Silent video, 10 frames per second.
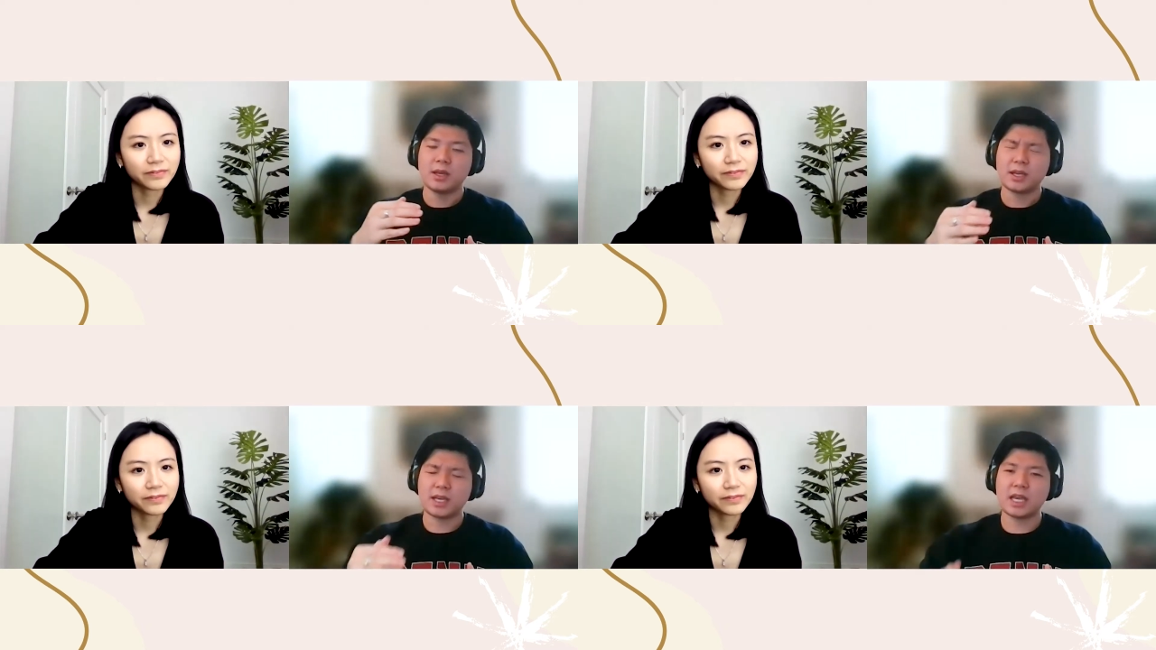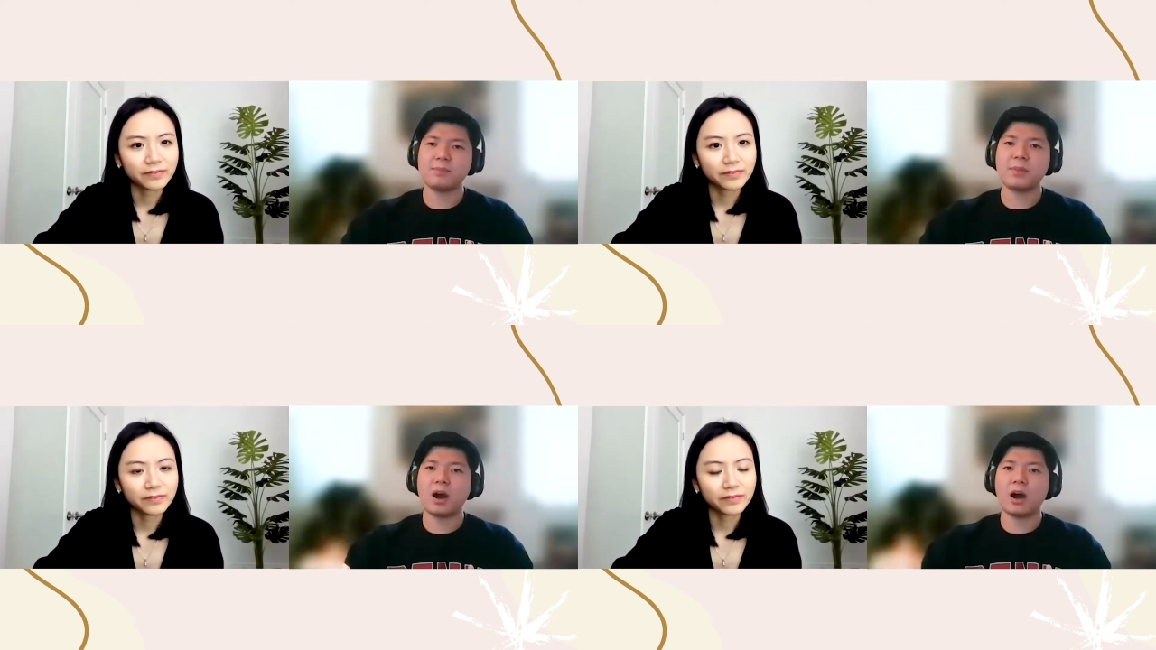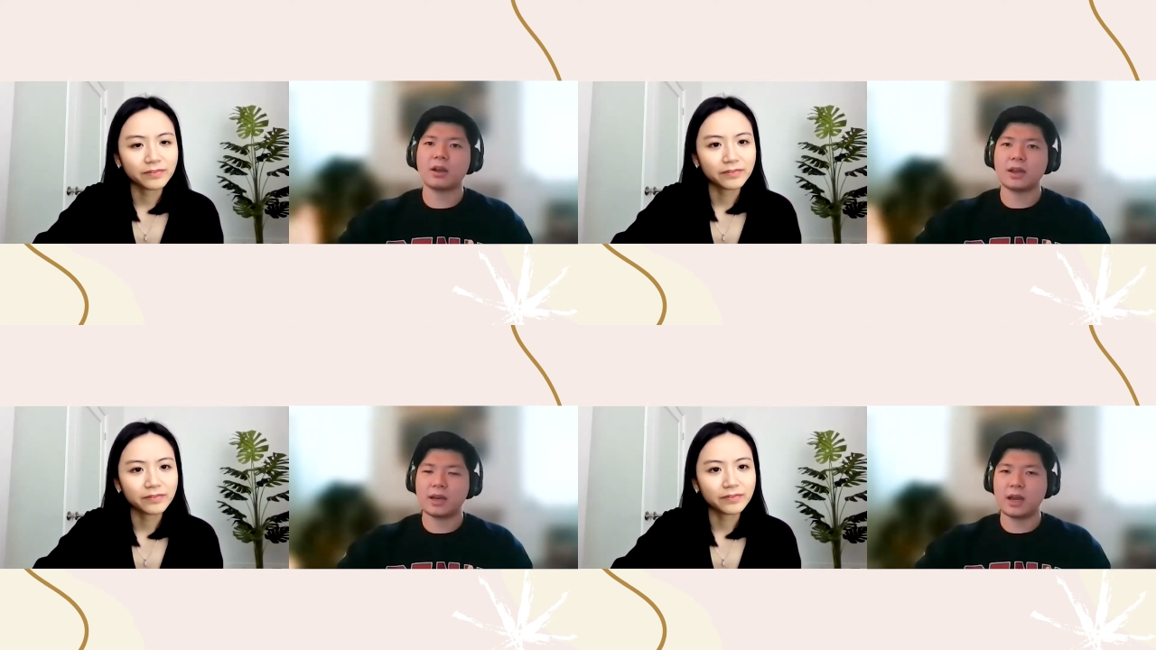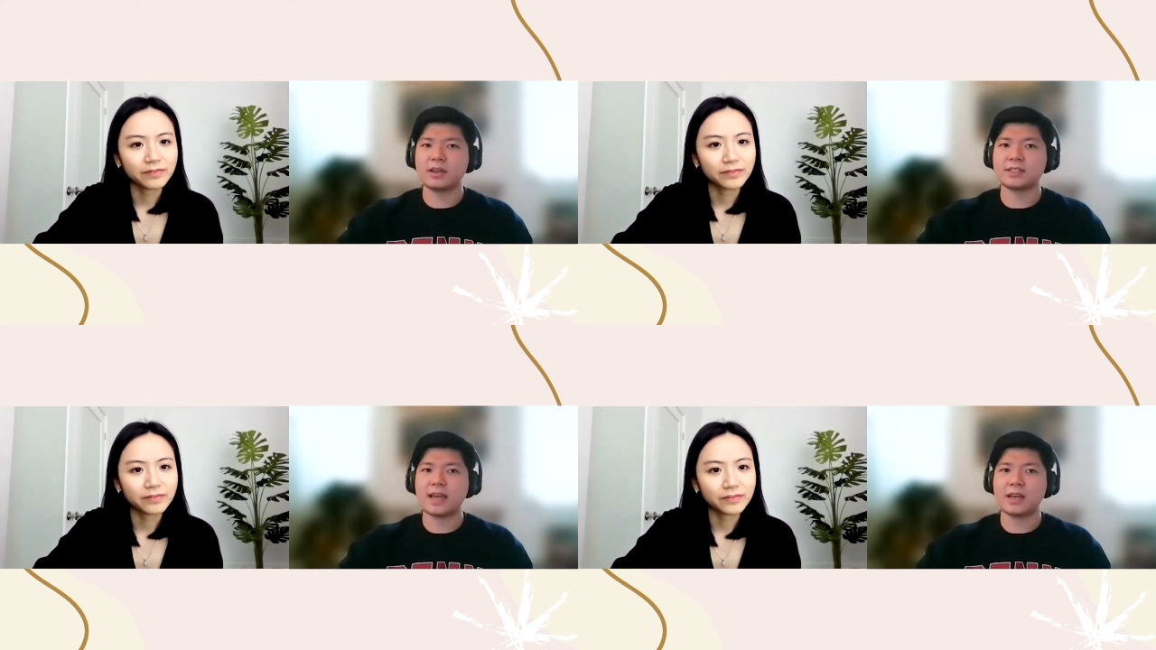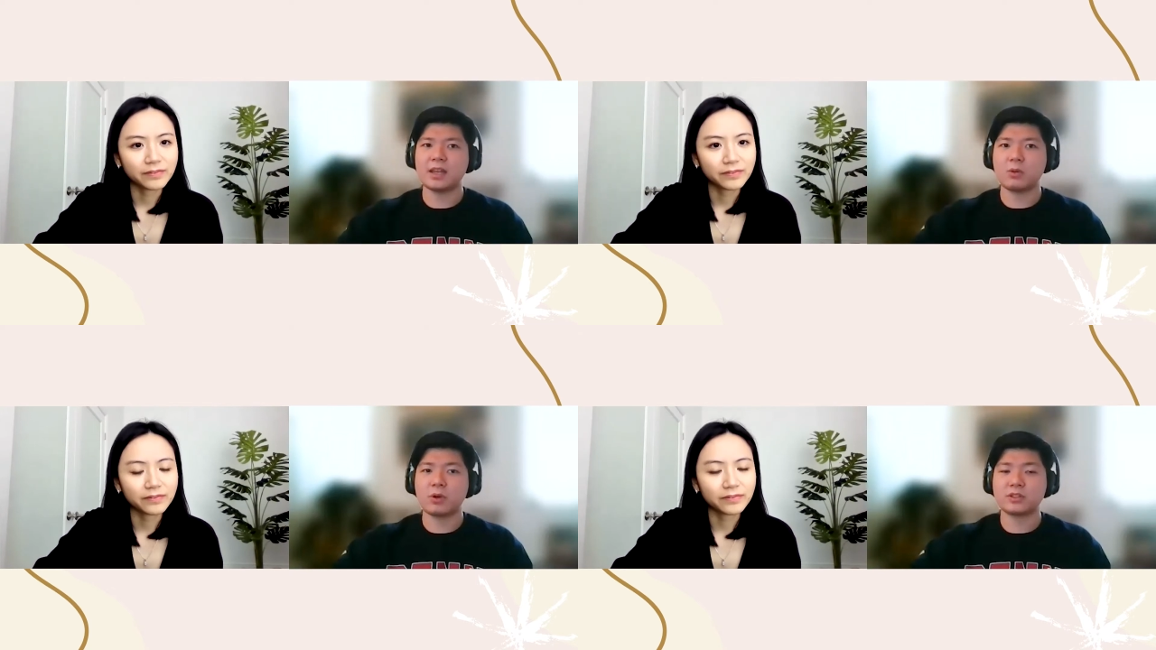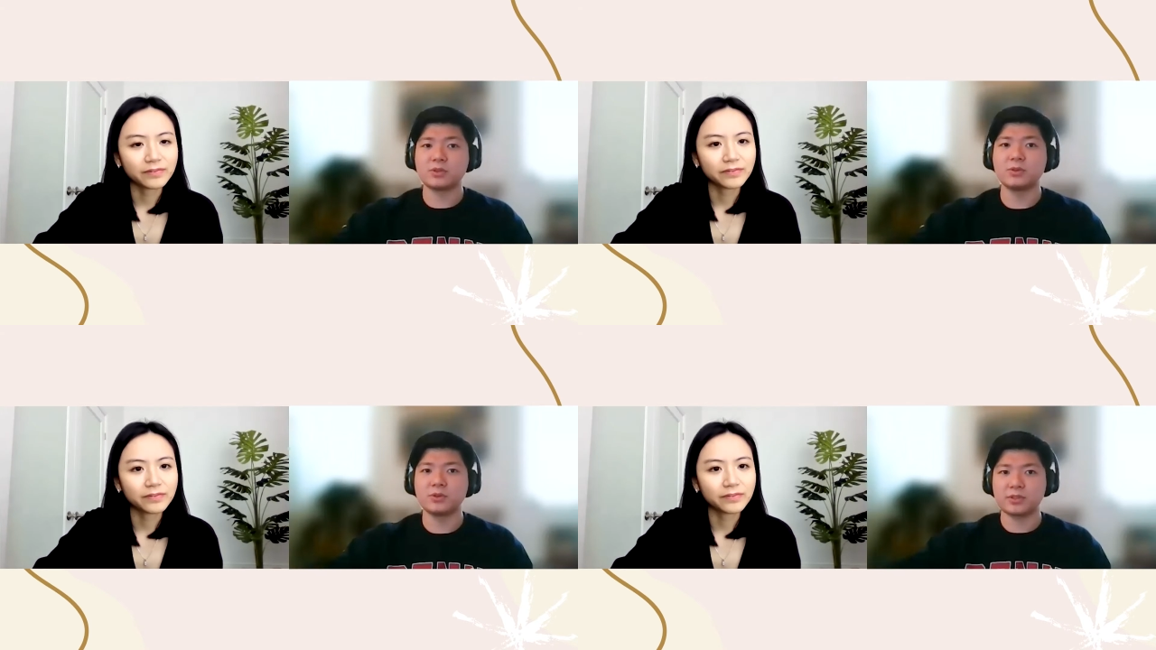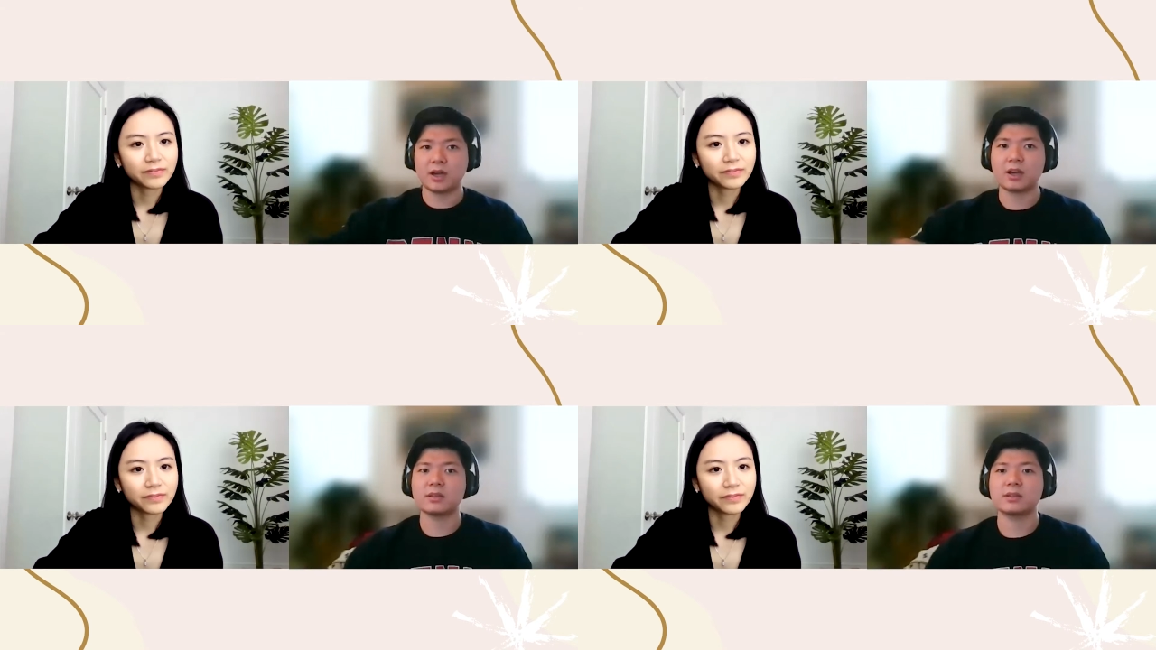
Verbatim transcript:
Speaker 1: keep on and understanding what tools are